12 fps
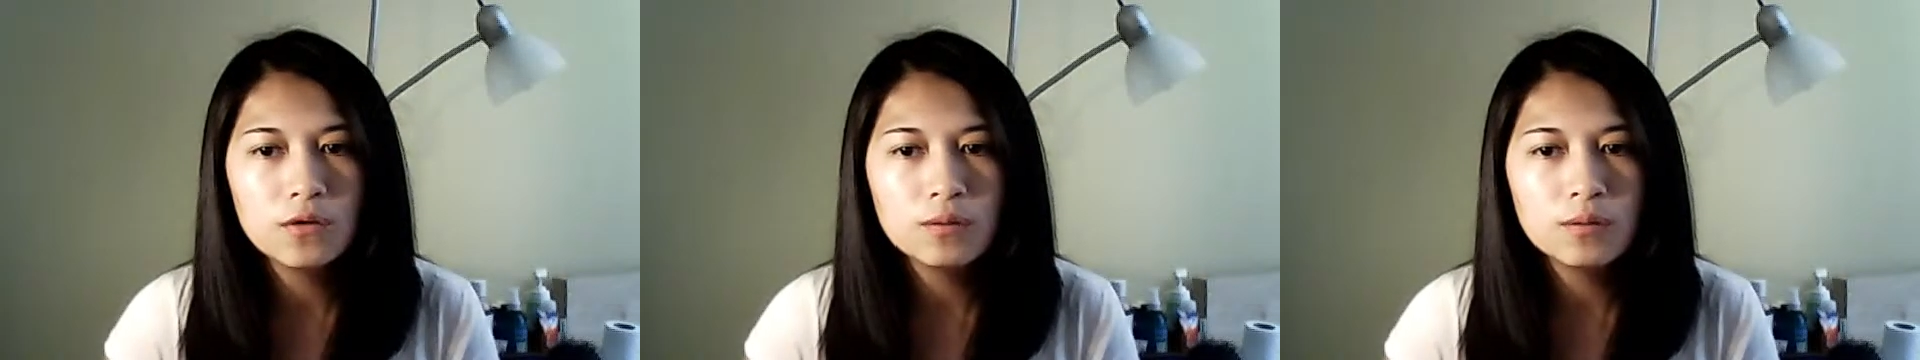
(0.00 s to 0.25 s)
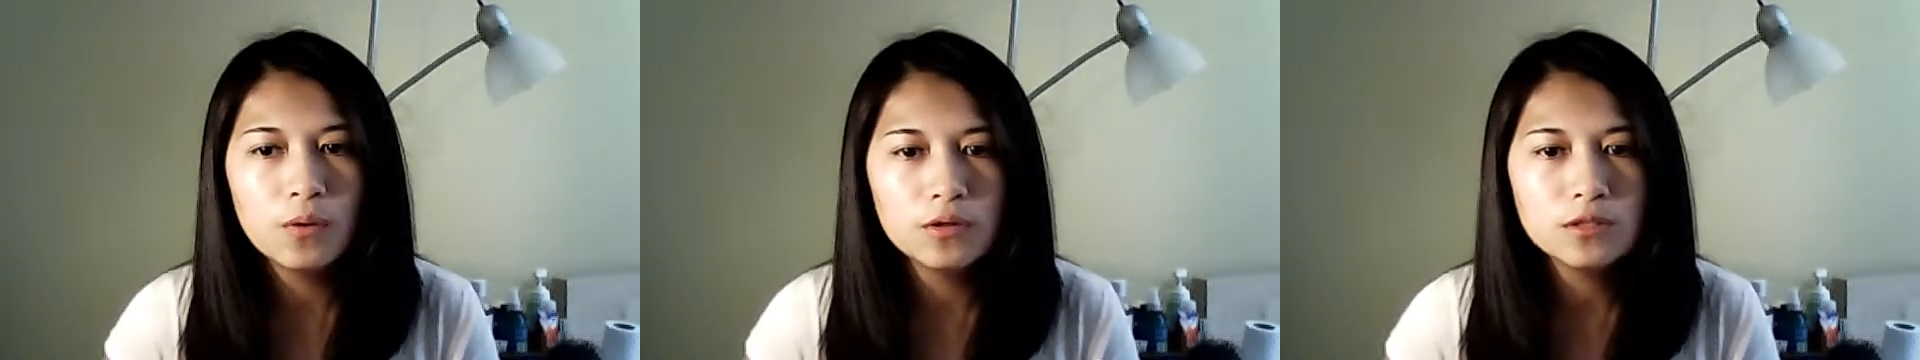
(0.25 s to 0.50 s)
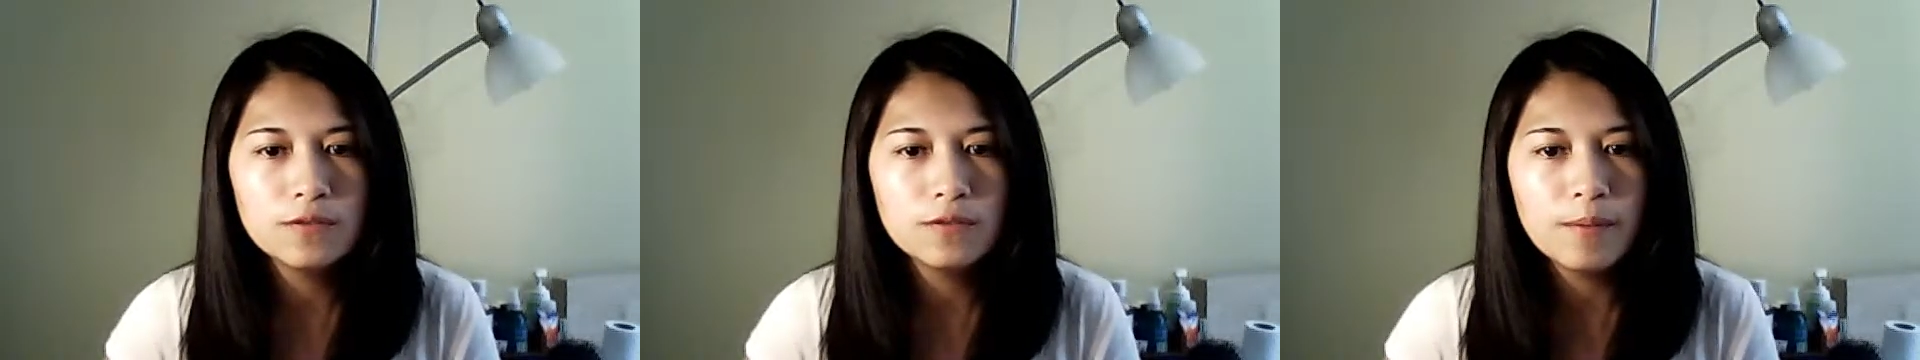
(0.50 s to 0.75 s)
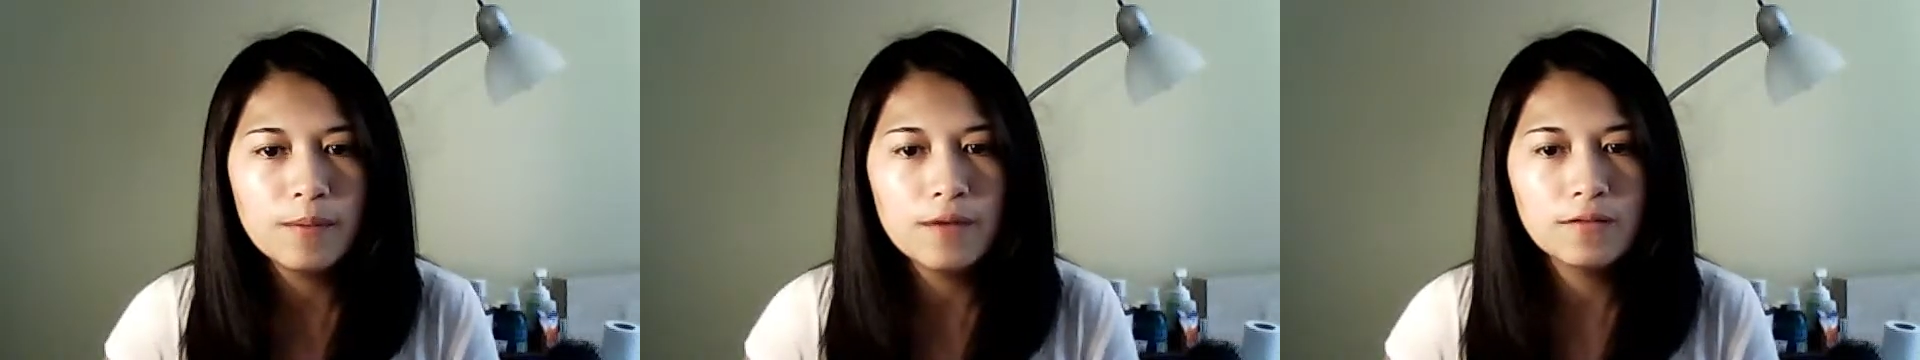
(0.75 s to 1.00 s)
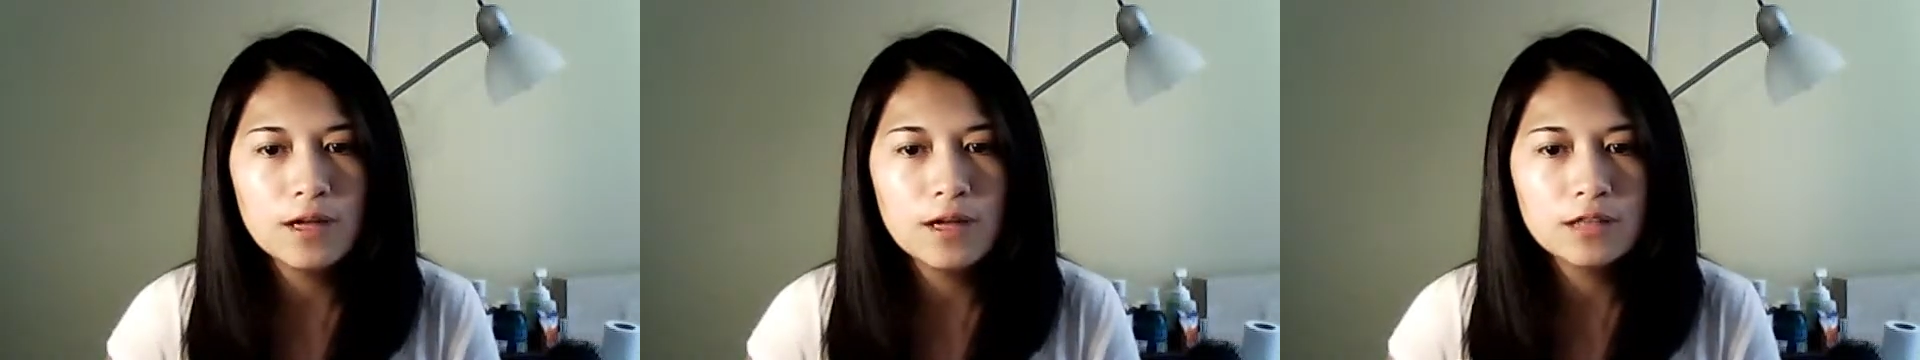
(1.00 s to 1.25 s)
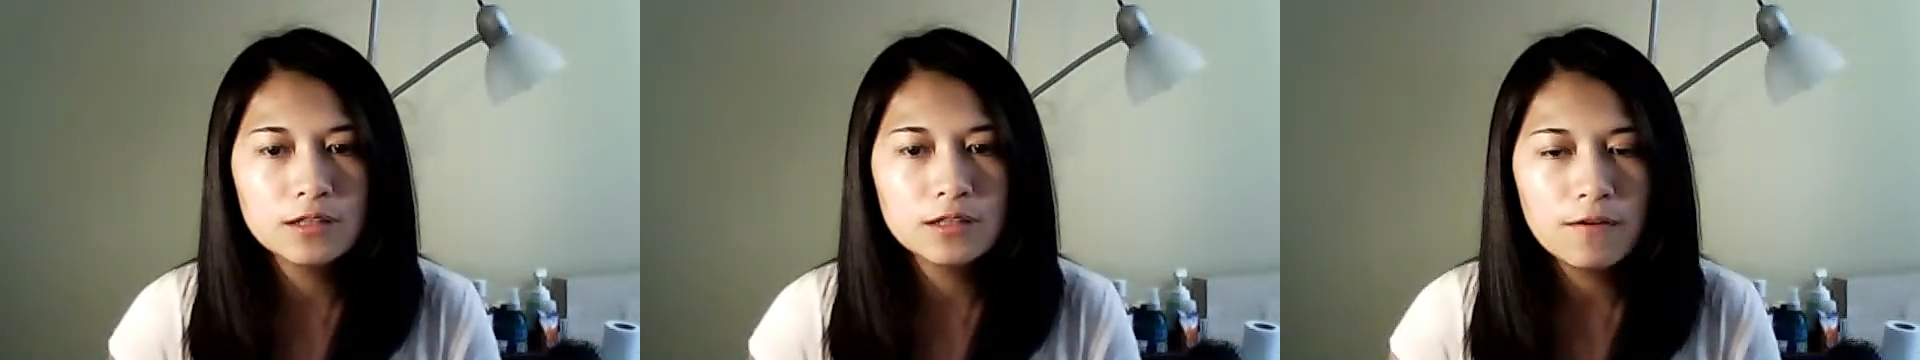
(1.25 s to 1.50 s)
points of my
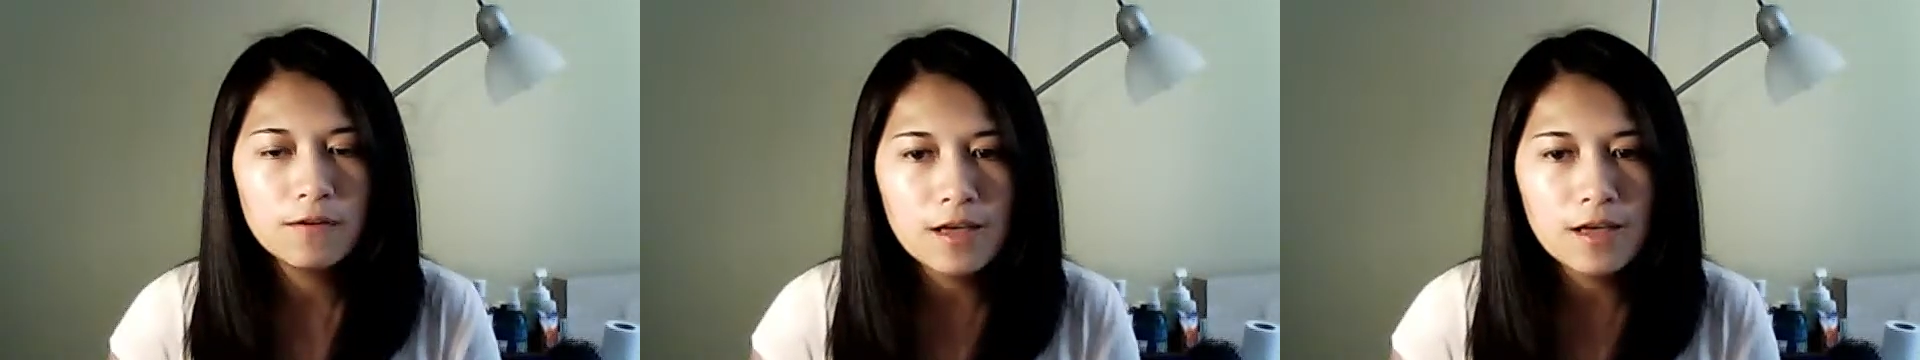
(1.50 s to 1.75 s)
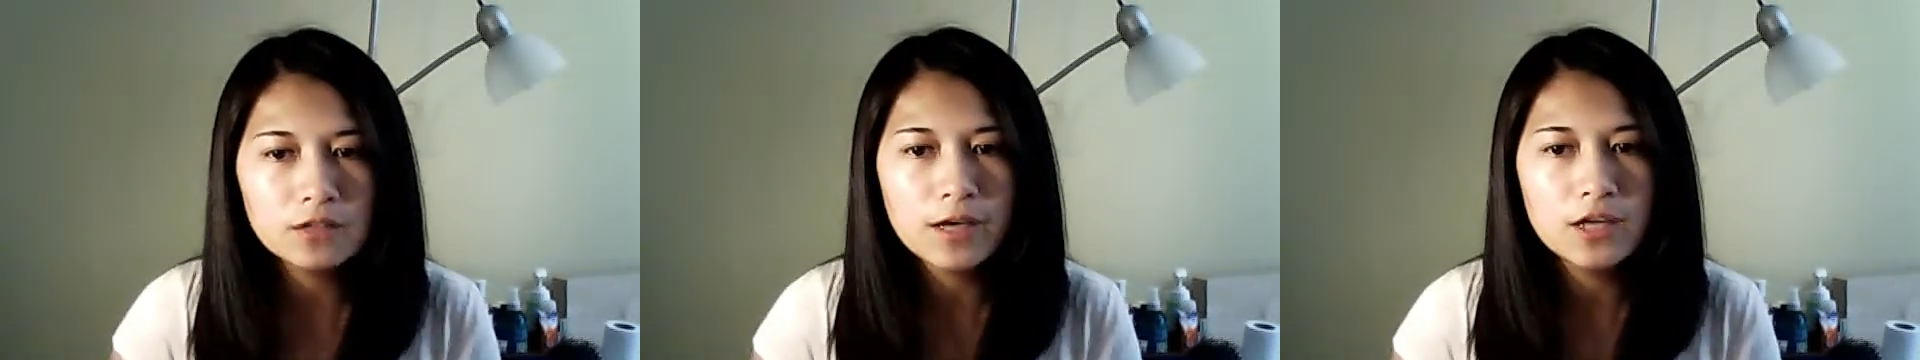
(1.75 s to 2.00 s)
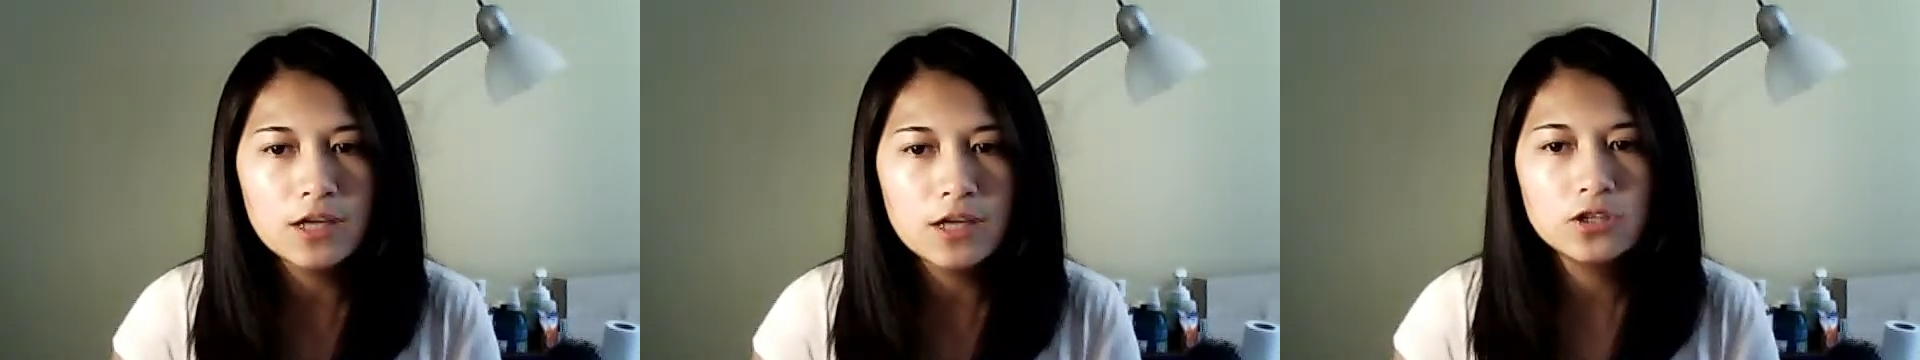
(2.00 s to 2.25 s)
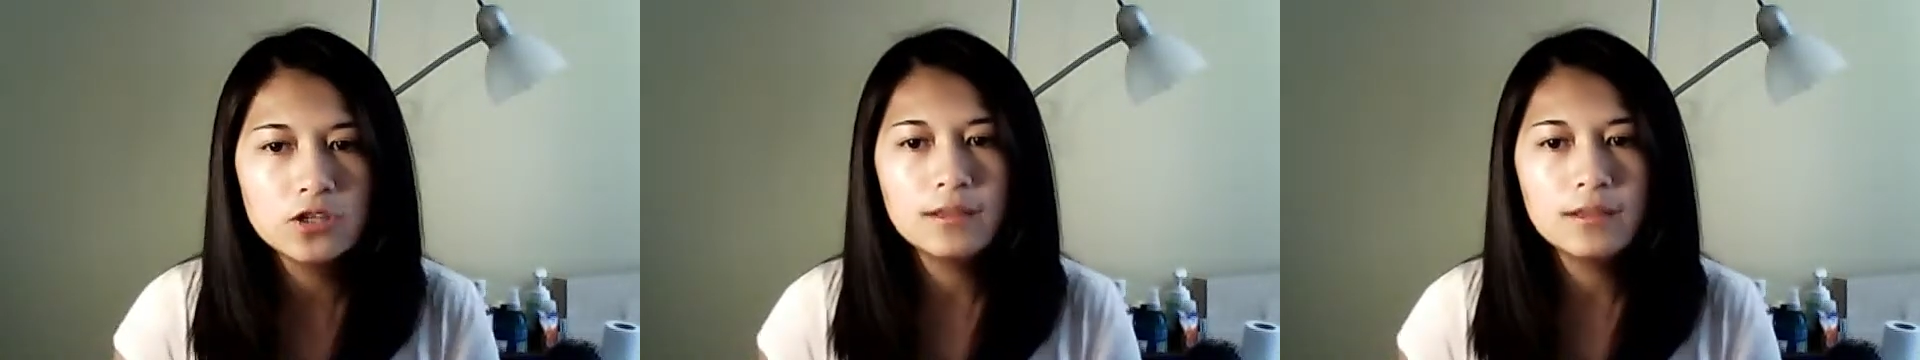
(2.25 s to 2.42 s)
philosophy of education,